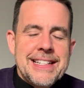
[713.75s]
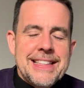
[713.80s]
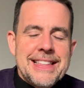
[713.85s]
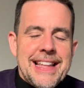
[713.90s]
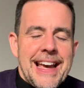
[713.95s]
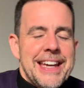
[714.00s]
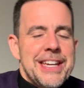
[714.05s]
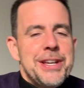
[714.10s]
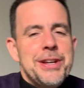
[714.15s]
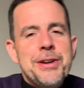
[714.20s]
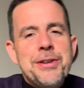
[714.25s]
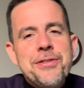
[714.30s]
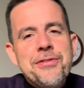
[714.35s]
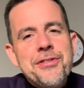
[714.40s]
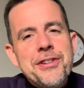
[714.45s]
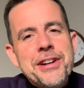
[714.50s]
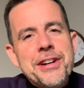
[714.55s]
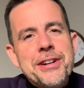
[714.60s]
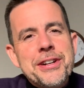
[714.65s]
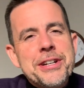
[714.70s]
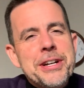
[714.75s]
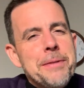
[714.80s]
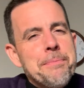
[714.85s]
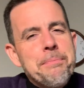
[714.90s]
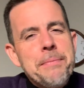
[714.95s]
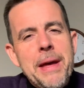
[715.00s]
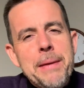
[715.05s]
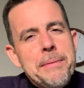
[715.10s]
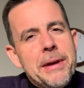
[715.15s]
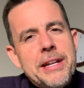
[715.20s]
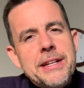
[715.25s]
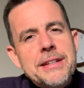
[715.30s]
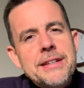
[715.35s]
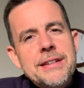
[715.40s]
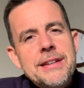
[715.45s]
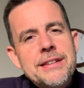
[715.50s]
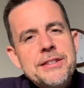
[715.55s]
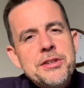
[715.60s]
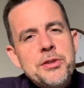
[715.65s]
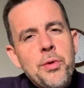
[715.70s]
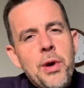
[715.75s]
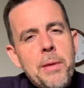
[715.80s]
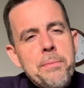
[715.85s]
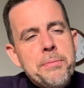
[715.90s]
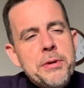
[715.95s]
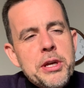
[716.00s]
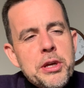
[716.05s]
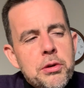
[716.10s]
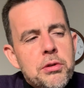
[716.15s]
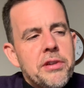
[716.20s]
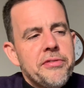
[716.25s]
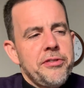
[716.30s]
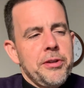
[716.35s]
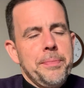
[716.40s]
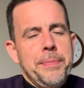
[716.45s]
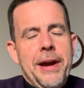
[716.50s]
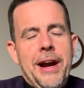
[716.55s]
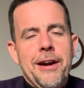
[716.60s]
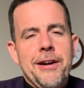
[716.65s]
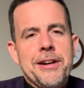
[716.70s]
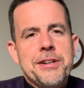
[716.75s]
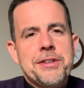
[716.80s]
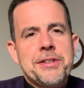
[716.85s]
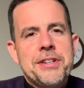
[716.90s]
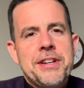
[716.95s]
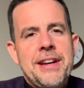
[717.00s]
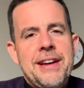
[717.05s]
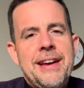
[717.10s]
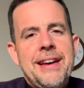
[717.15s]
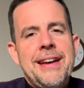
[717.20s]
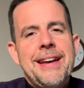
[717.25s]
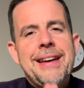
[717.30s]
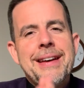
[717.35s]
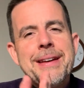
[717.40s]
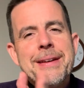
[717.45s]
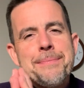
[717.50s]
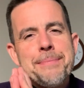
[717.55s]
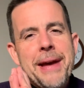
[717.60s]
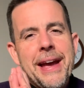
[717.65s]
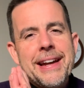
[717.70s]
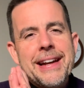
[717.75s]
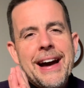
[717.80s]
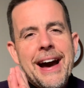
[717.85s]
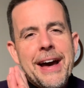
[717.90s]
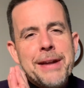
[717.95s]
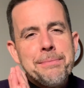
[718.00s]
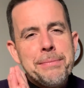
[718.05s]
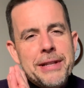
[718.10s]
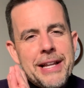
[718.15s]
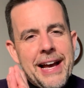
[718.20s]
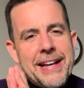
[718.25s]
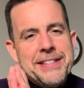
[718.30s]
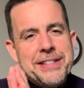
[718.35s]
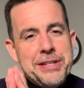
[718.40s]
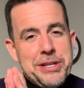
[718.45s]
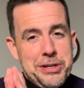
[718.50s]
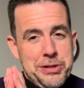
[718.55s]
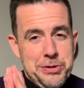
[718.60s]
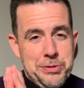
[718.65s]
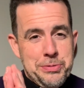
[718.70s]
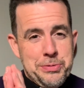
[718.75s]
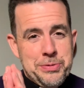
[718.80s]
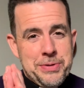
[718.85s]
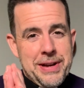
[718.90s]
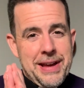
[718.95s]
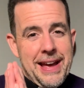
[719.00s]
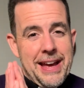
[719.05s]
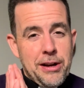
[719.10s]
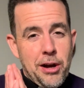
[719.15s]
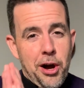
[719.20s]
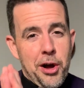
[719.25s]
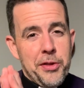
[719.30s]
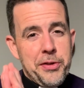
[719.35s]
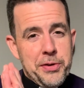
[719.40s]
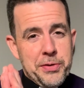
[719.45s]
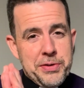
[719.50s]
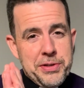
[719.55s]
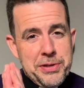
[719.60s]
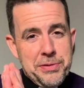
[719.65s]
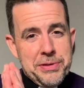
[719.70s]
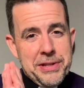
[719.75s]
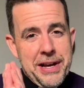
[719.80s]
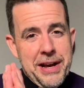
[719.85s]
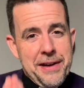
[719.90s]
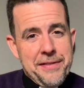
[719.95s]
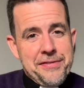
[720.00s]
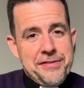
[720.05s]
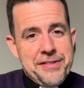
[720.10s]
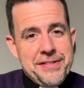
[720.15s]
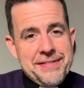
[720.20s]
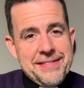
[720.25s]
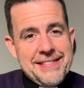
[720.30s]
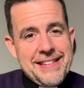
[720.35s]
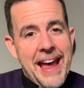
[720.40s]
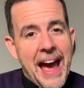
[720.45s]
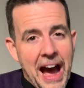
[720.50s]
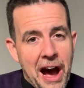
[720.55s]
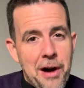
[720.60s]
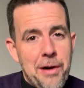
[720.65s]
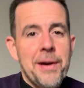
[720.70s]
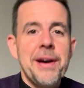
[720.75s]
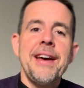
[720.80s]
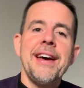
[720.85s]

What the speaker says: Thank you for your commitment to our beautiful parish. May God bless you and all those you love, now